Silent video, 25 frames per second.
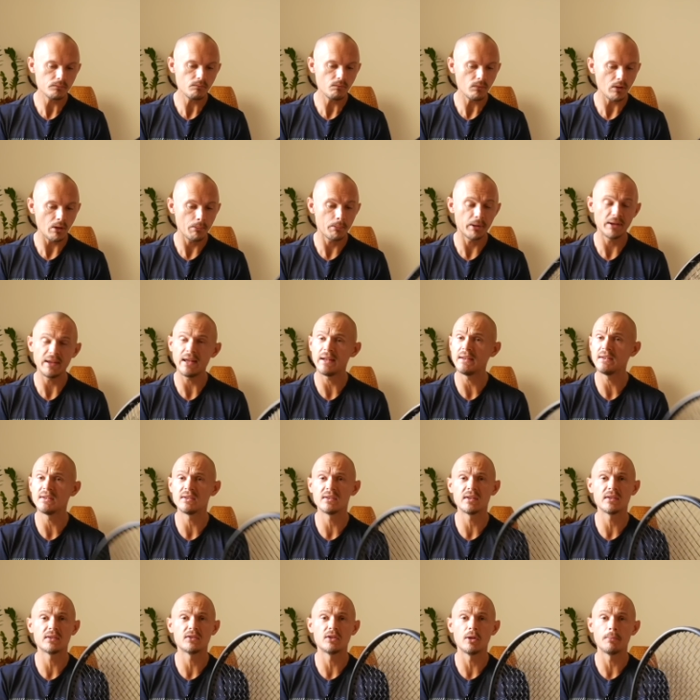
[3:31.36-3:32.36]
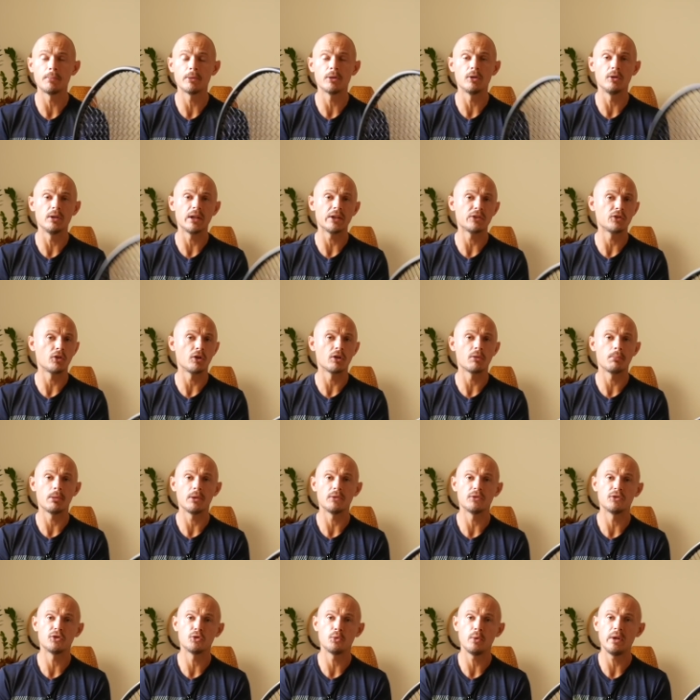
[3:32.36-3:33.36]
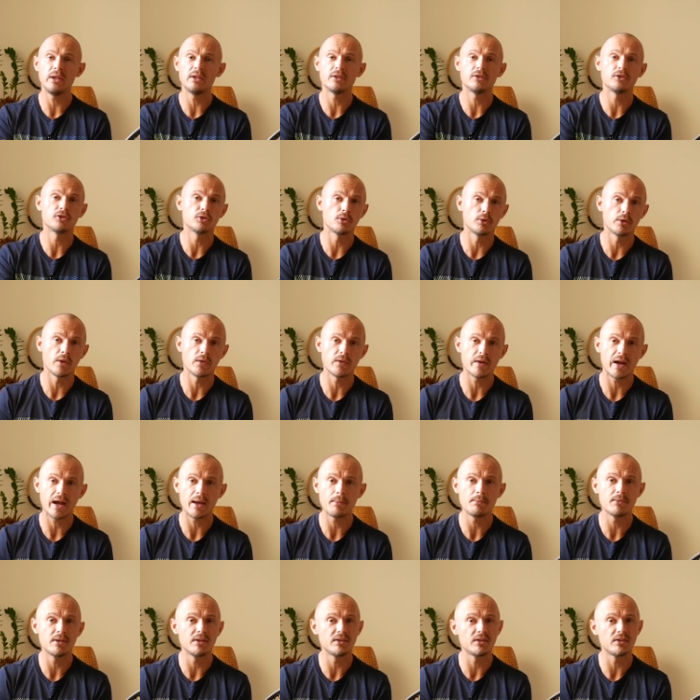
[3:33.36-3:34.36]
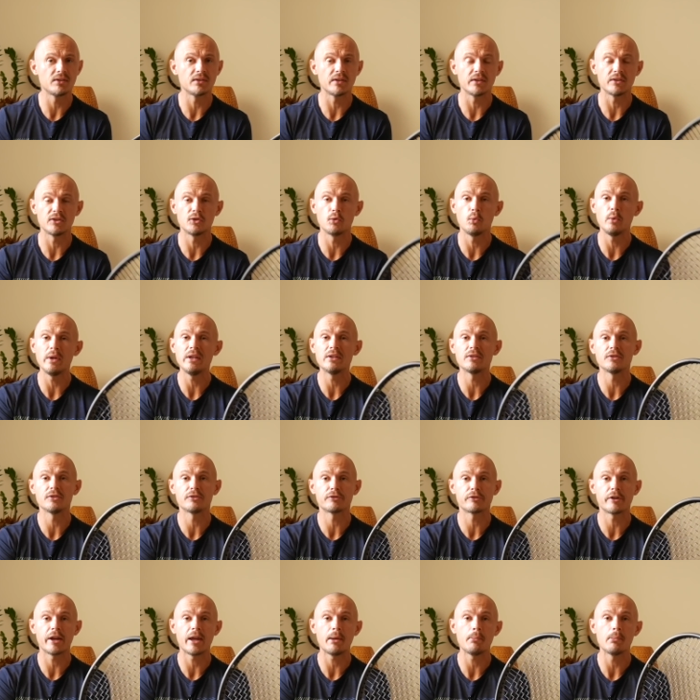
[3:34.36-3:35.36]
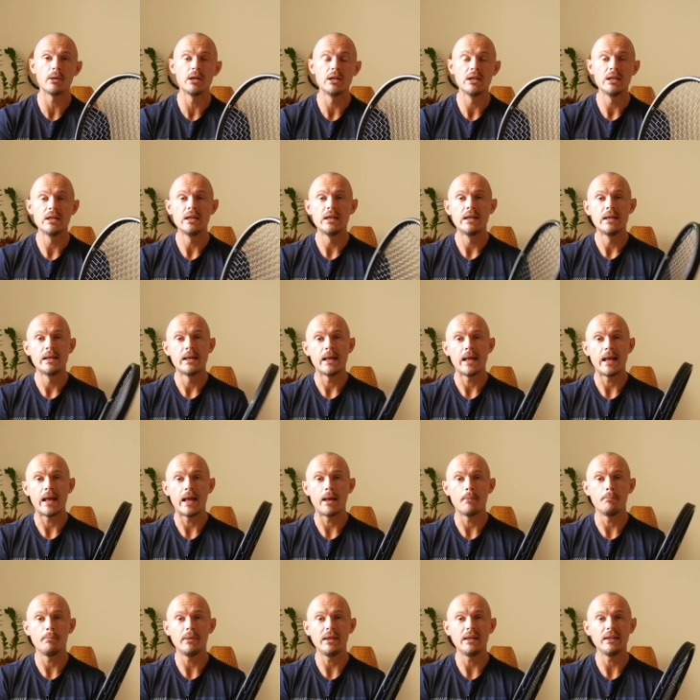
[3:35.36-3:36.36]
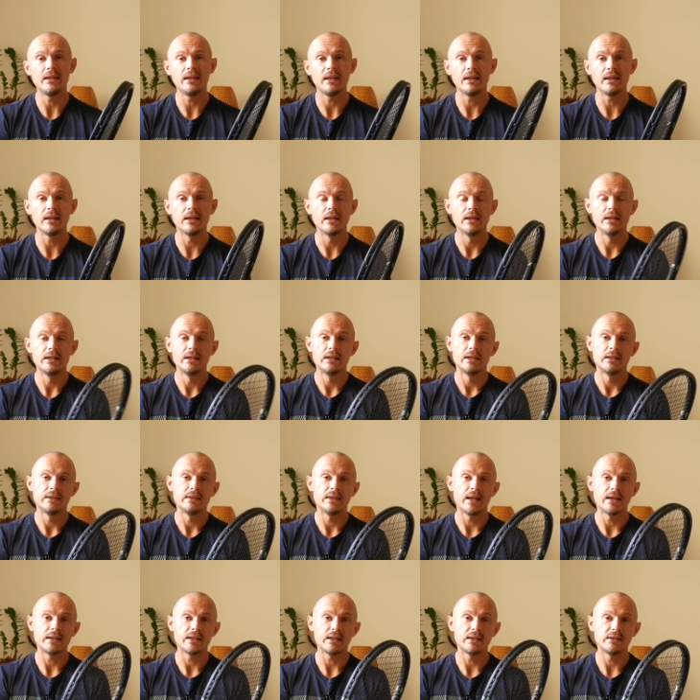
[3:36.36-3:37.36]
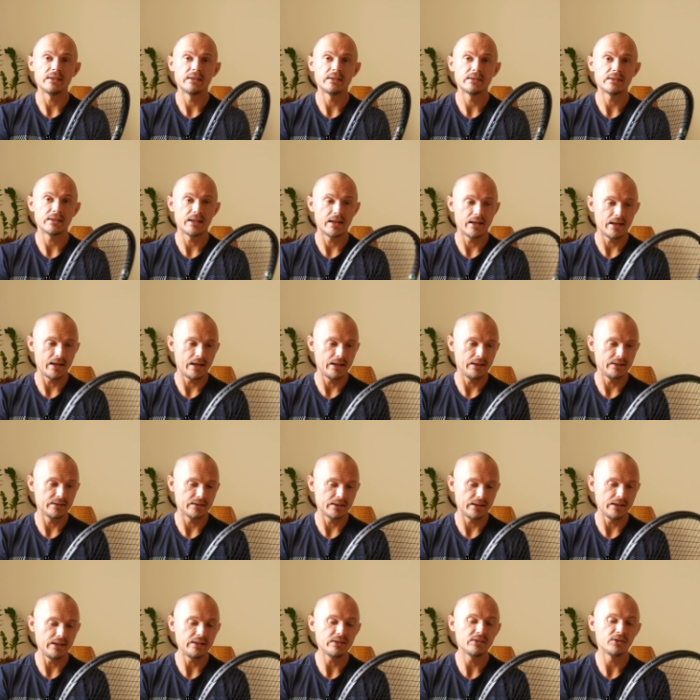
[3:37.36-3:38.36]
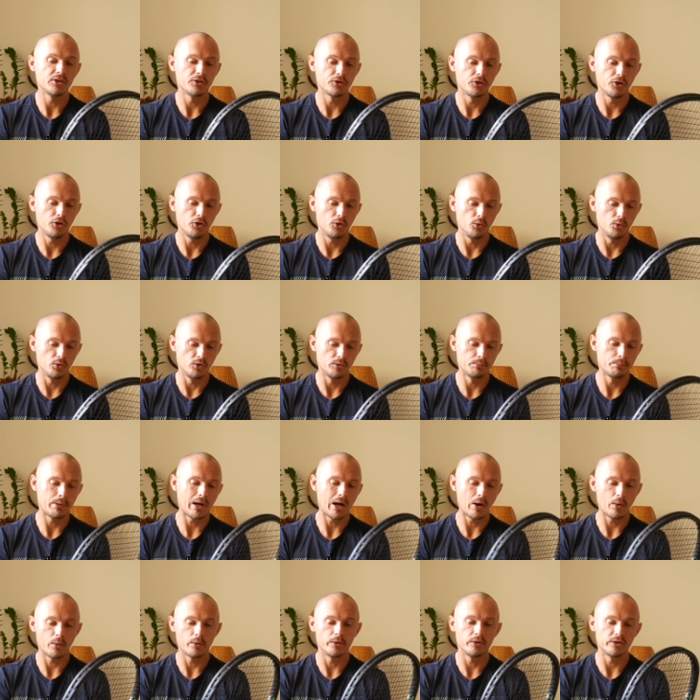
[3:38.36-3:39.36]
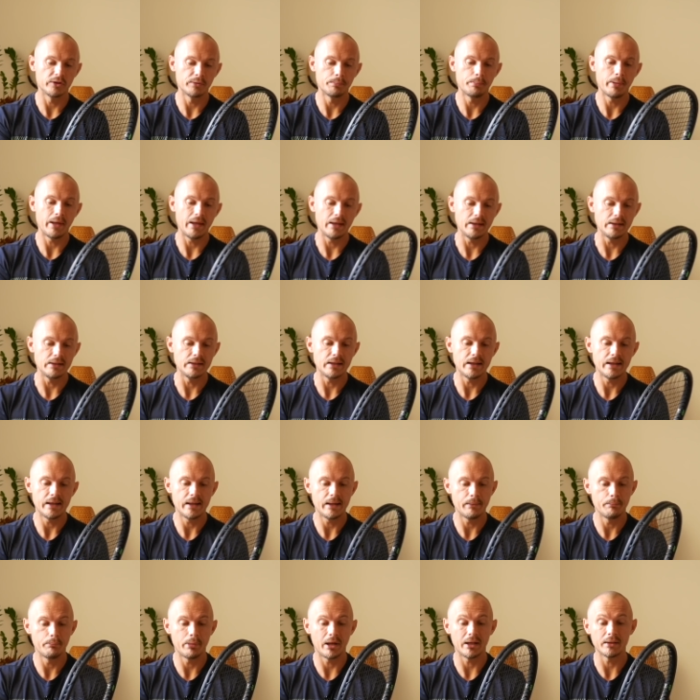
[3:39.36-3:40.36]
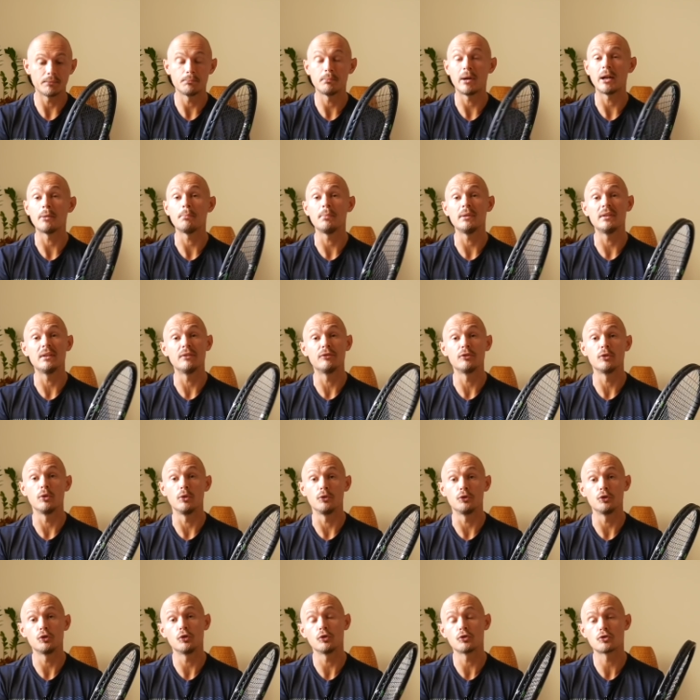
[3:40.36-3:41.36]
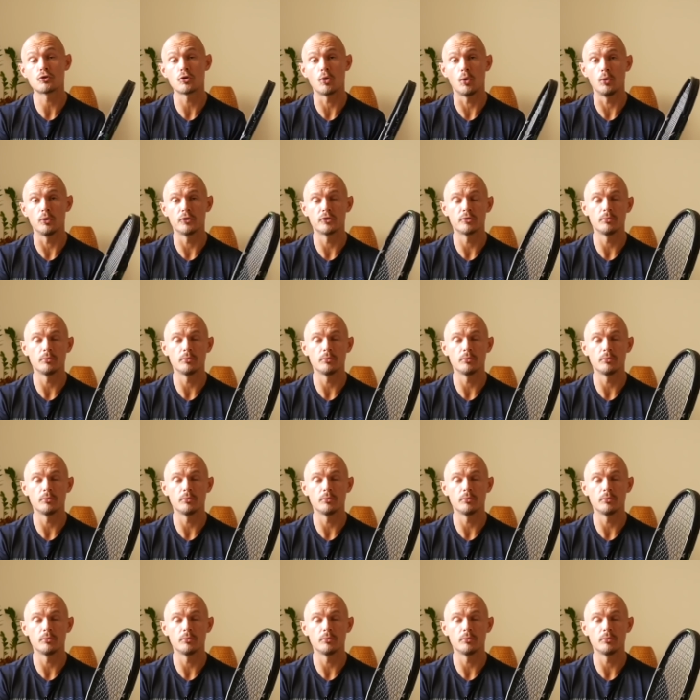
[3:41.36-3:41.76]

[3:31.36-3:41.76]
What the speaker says: But yeah, this is typical. I talk about tweeners all the time. This is a tweener frame. Meaning that it's easier to use, power spin, but might be difficult to control.